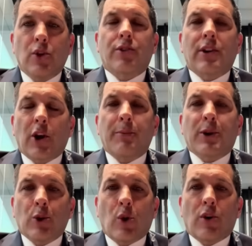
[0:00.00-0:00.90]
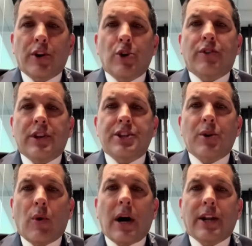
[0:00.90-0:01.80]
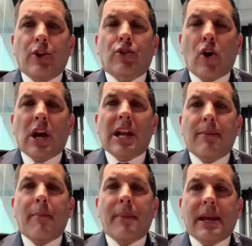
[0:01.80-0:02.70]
you're Terry McLaurin, you're TJ Watt, and you're talking